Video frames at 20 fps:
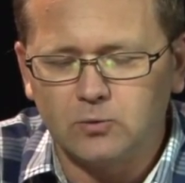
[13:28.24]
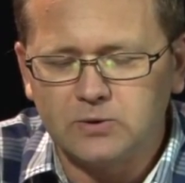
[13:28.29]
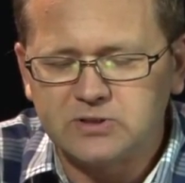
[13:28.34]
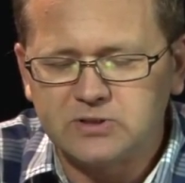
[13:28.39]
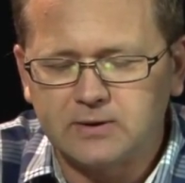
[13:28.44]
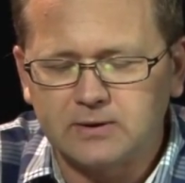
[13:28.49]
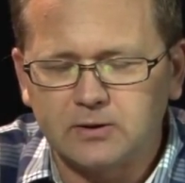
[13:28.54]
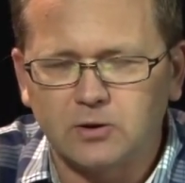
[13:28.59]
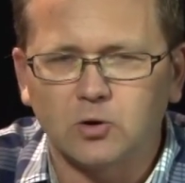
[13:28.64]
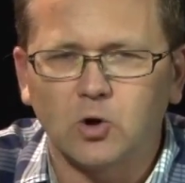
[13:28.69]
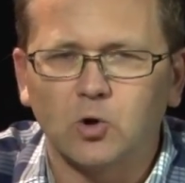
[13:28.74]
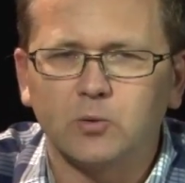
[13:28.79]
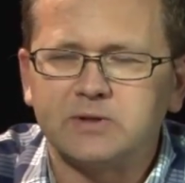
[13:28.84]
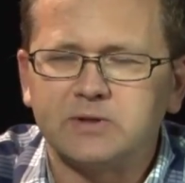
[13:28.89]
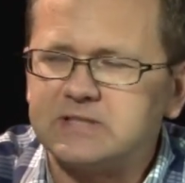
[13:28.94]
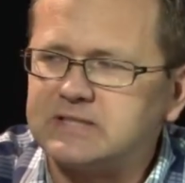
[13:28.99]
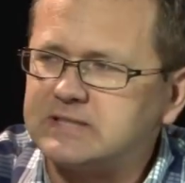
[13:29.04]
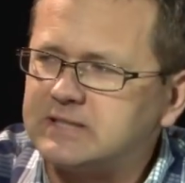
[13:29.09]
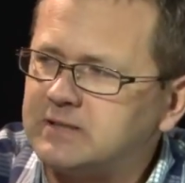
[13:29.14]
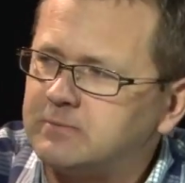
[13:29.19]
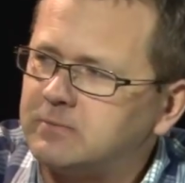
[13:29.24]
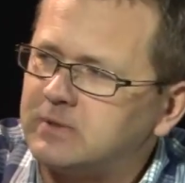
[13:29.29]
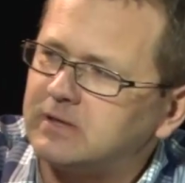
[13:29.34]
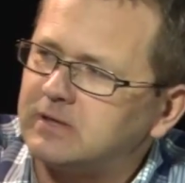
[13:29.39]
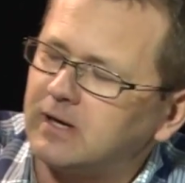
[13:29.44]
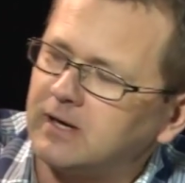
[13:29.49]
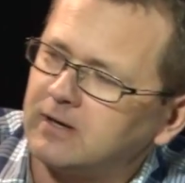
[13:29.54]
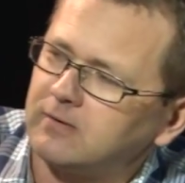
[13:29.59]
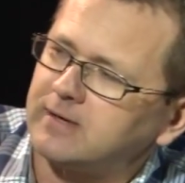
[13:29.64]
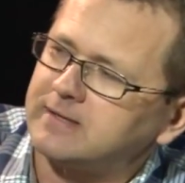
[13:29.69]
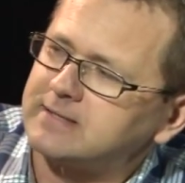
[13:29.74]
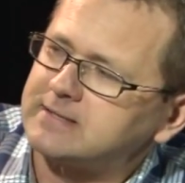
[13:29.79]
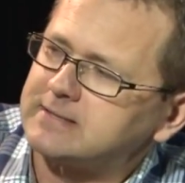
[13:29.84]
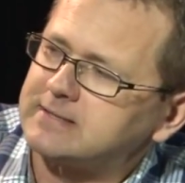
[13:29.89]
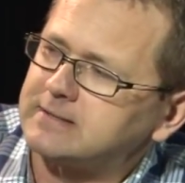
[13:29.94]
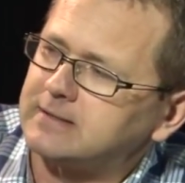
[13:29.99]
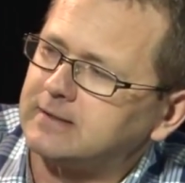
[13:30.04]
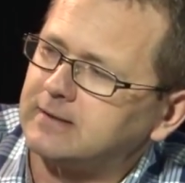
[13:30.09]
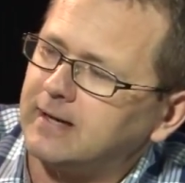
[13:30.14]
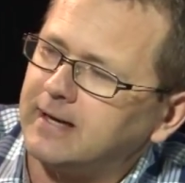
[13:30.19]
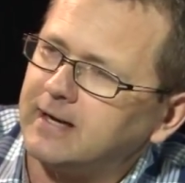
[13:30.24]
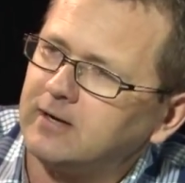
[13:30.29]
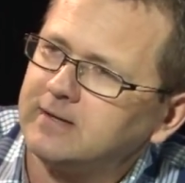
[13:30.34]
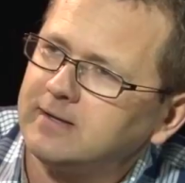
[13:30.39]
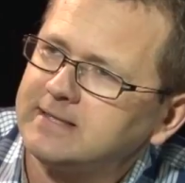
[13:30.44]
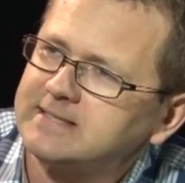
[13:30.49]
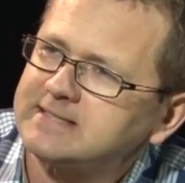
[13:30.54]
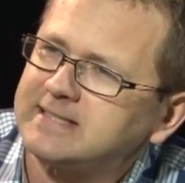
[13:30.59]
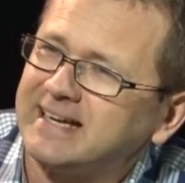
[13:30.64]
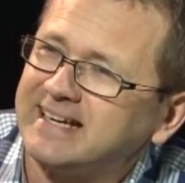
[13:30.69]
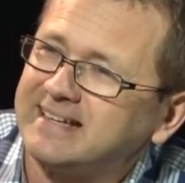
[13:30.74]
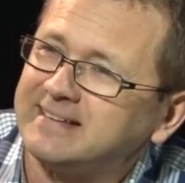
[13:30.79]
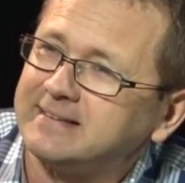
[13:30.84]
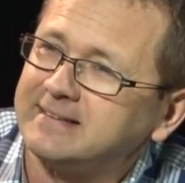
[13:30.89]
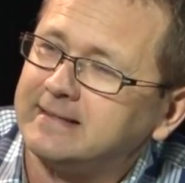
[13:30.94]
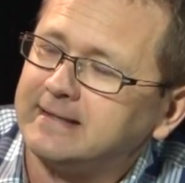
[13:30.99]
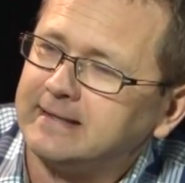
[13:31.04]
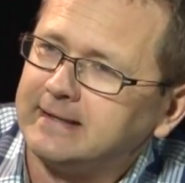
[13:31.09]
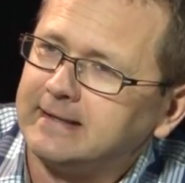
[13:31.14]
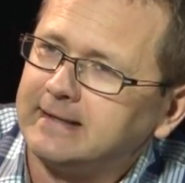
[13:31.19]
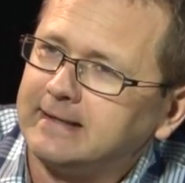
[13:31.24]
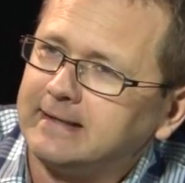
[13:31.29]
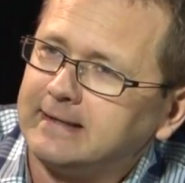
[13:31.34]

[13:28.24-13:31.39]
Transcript: which can grow in semi-arid areas. And